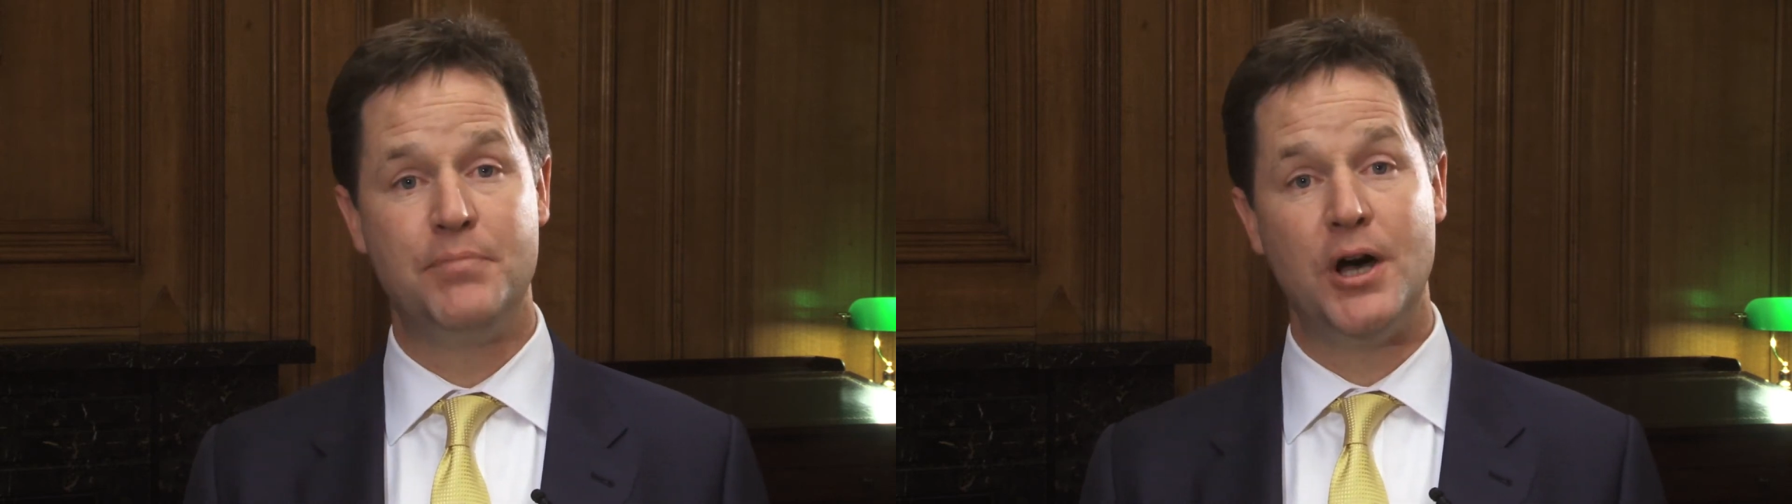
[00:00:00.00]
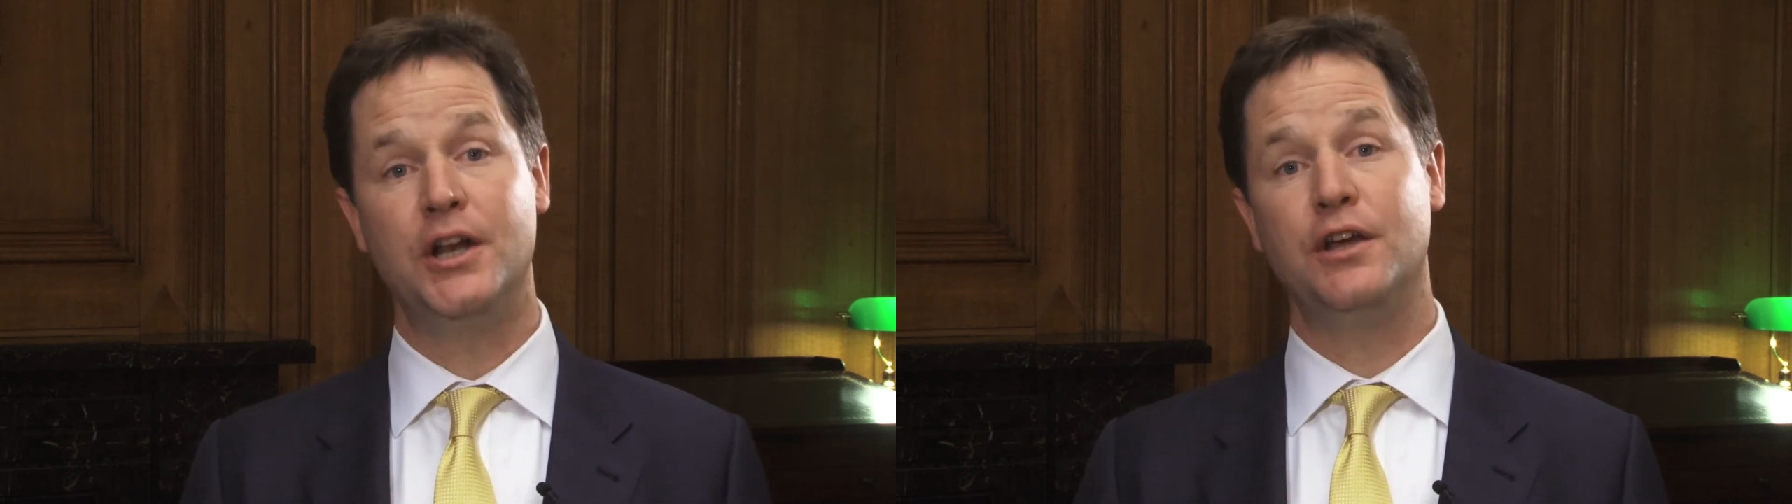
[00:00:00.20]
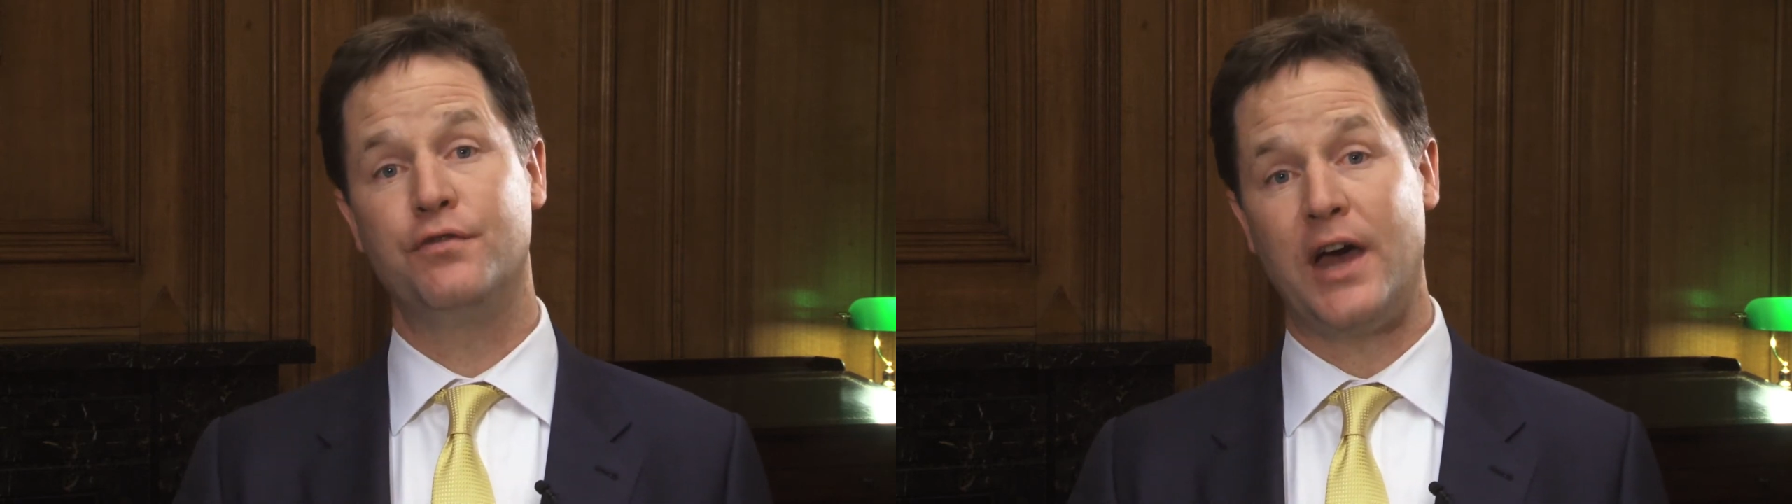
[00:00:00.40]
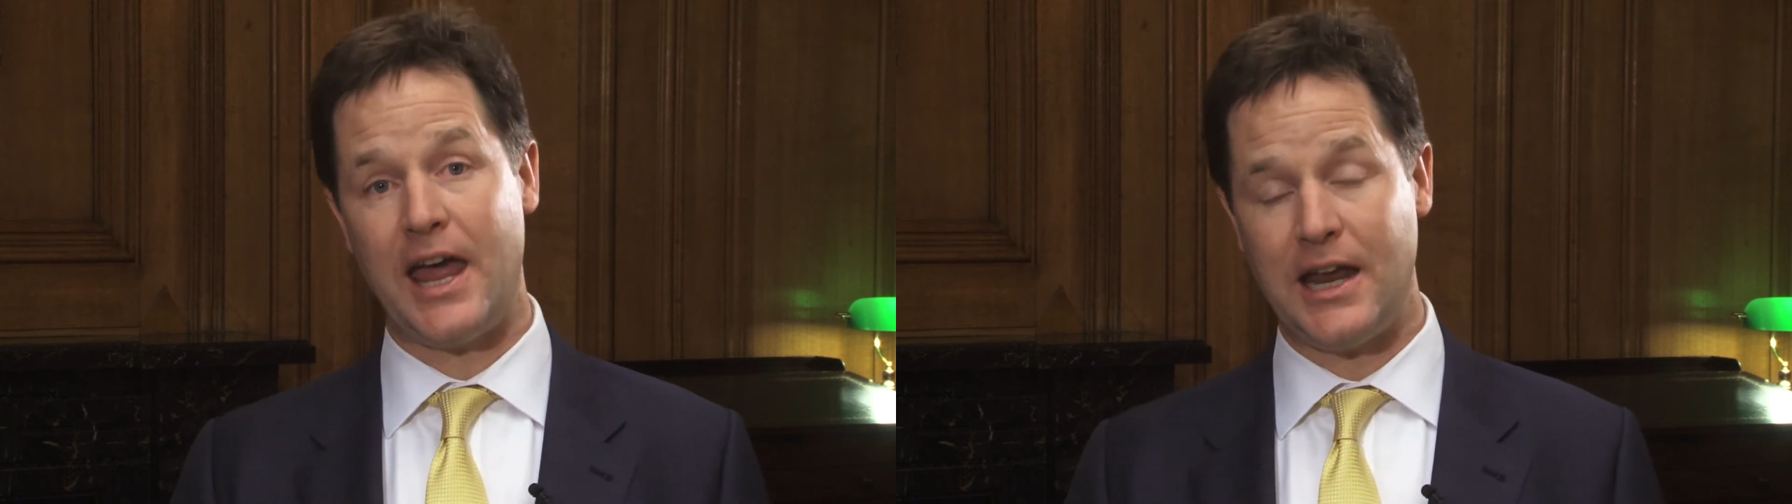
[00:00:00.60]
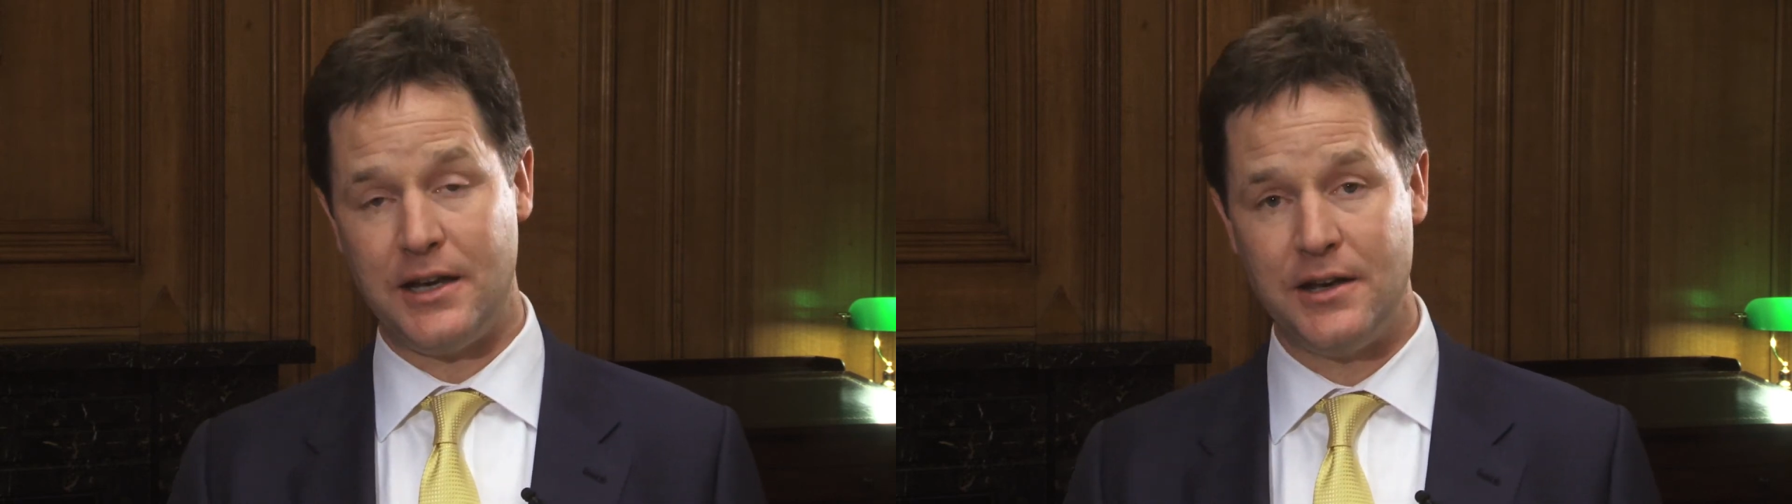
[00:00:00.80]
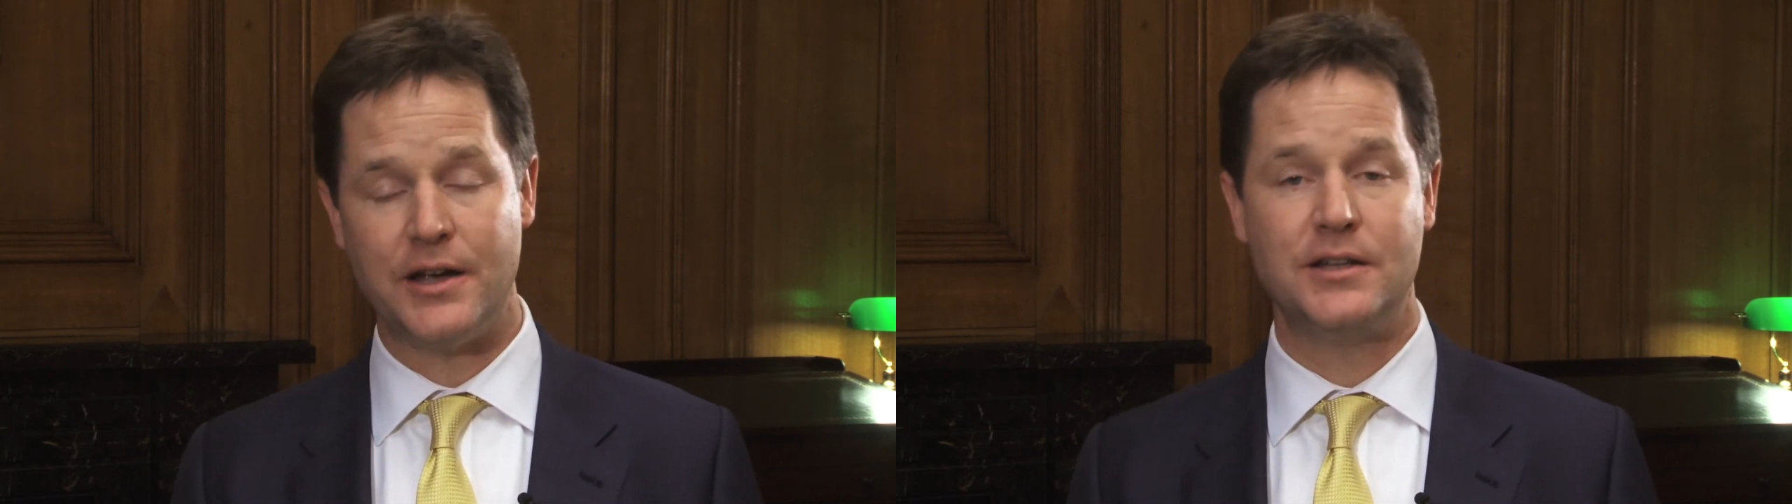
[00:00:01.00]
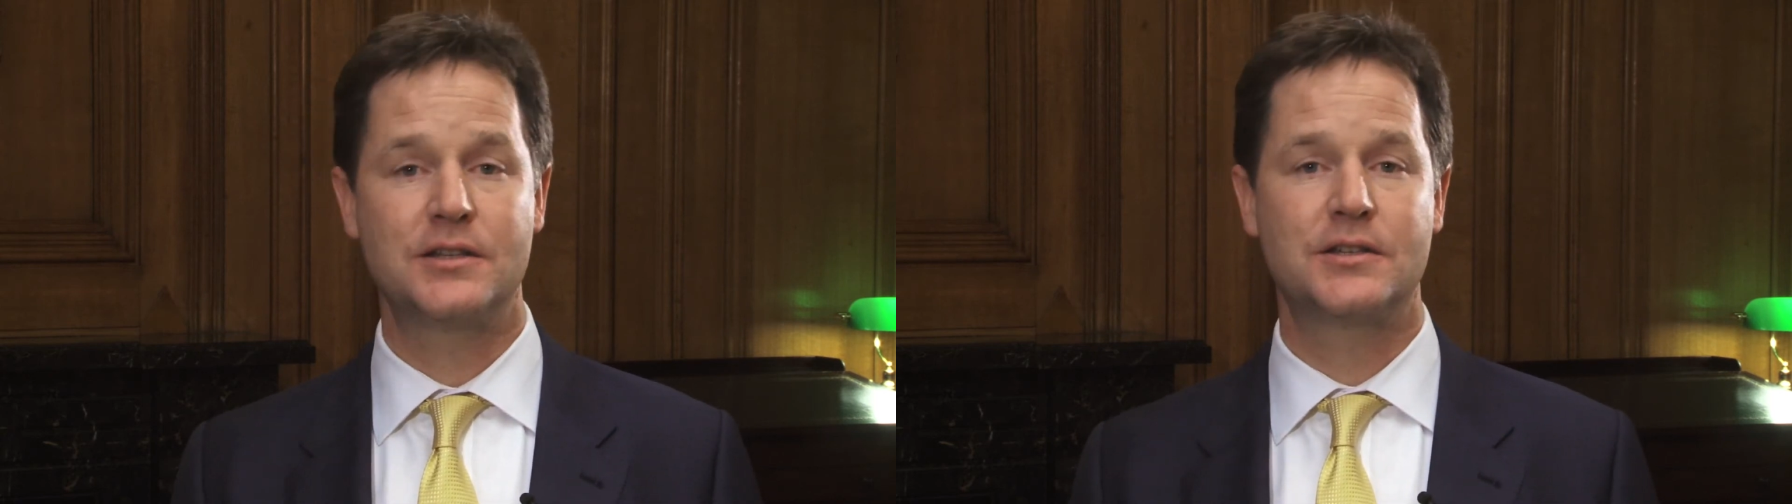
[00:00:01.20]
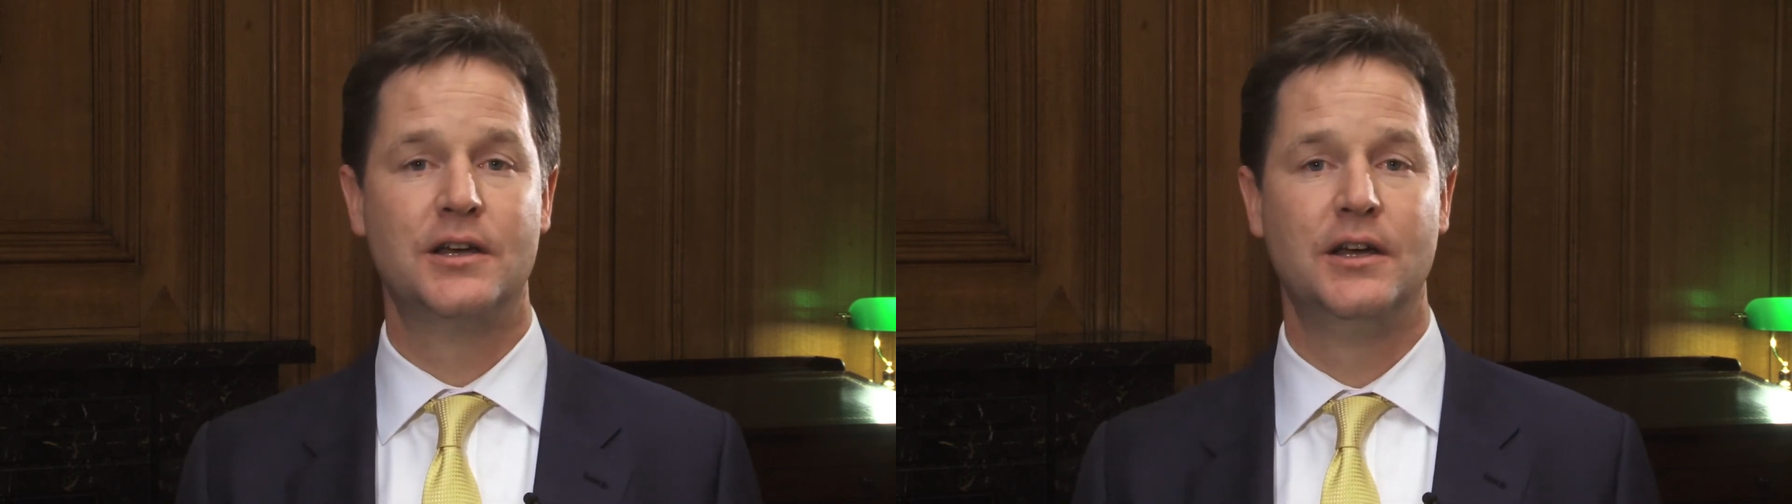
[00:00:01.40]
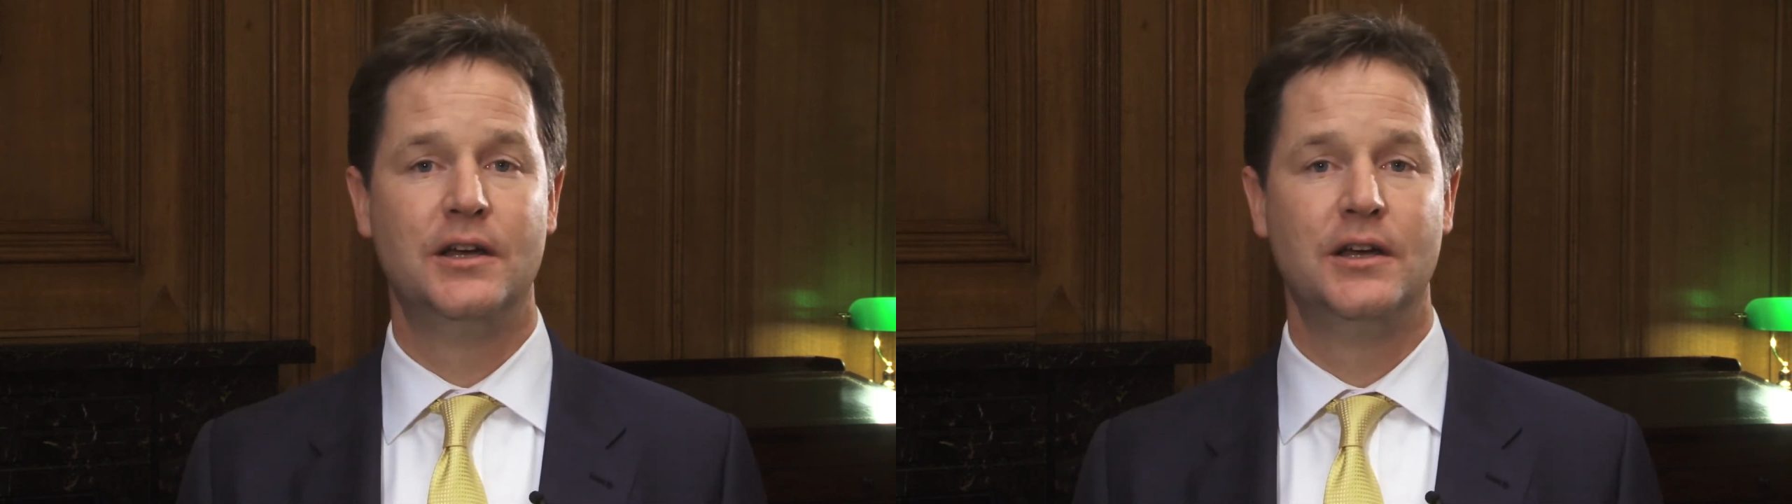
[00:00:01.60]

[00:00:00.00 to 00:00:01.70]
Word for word: burning for eight nights,